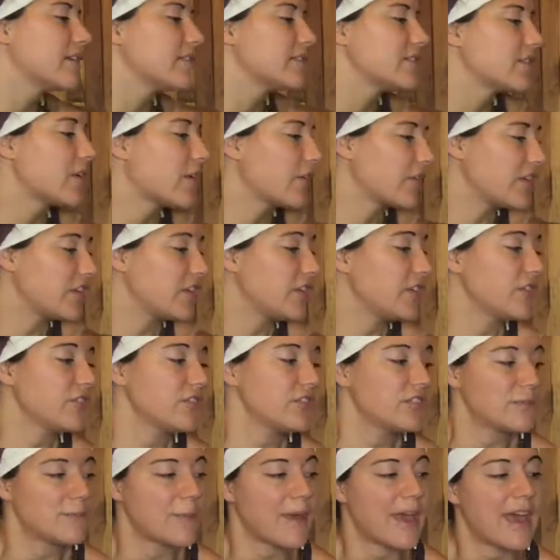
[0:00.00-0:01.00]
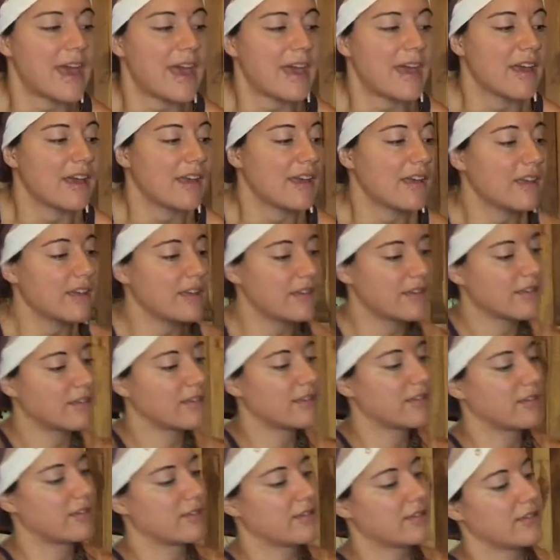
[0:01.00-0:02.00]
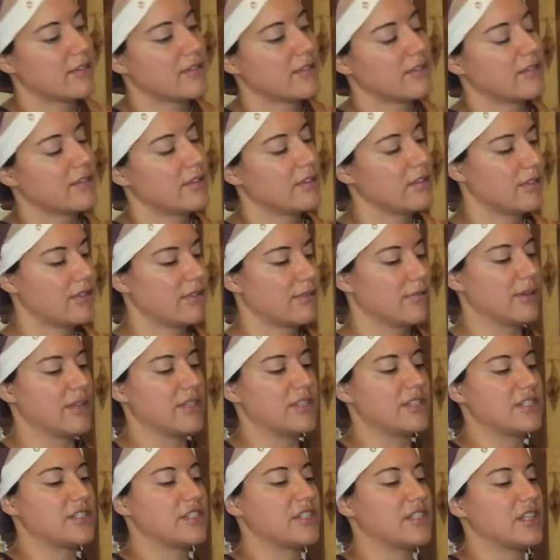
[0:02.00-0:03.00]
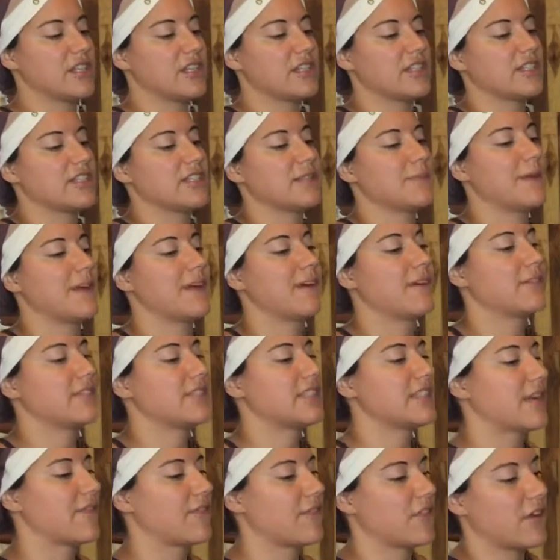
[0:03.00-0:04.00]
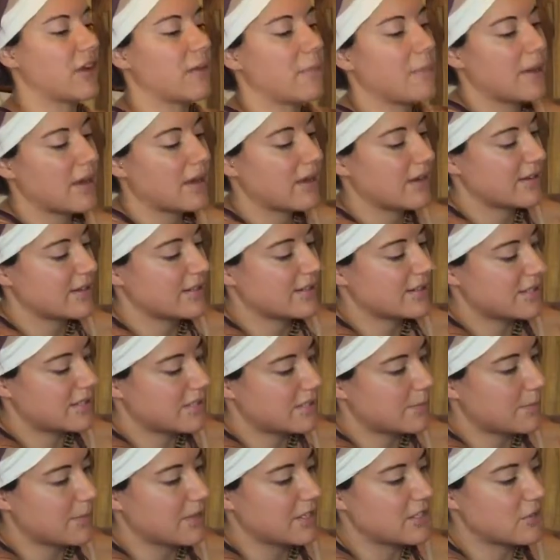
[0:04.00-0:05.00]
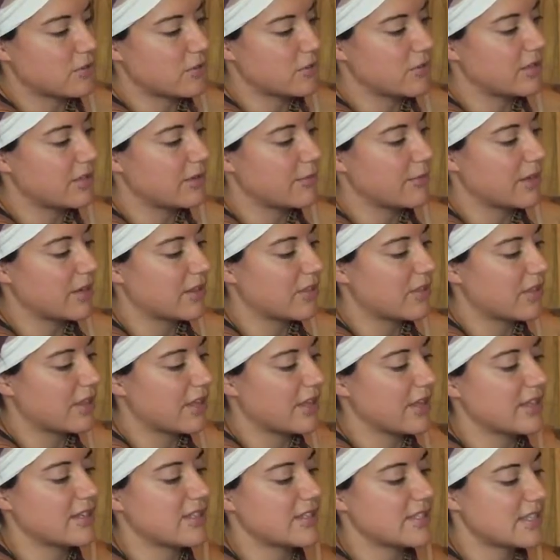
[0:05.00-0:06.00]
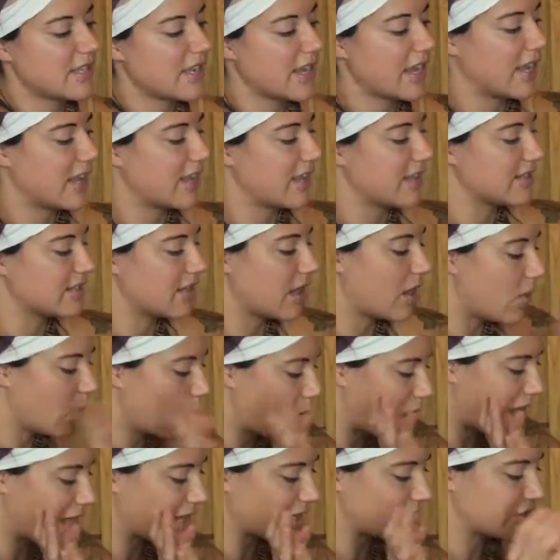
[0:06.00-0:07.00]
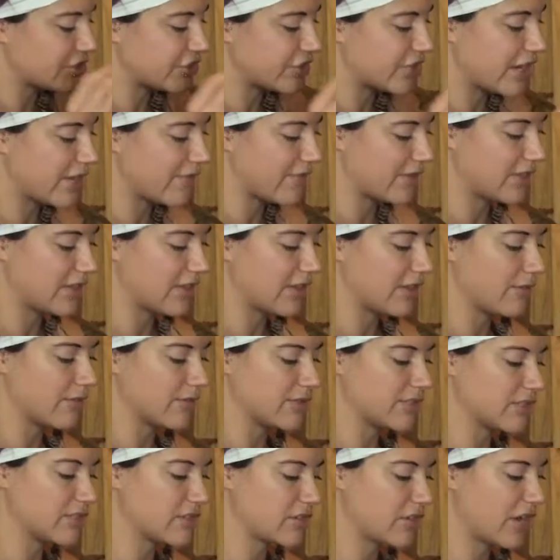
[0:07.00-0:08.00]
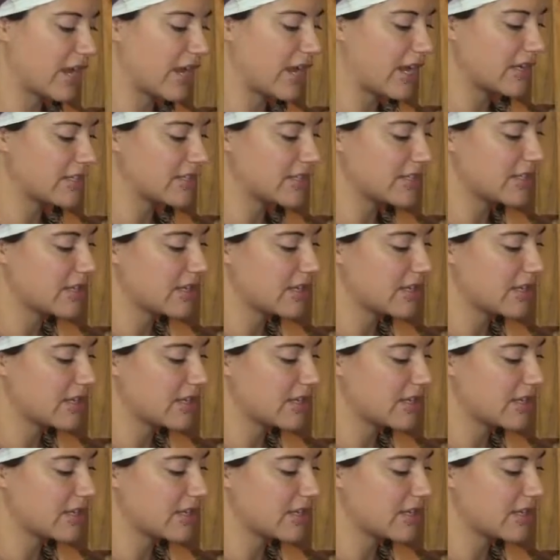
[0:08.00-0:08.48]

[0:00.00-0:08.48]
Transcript: So huge bag, which is about $7 or $8, but totally worth it. And it's all washed and everything, which is great.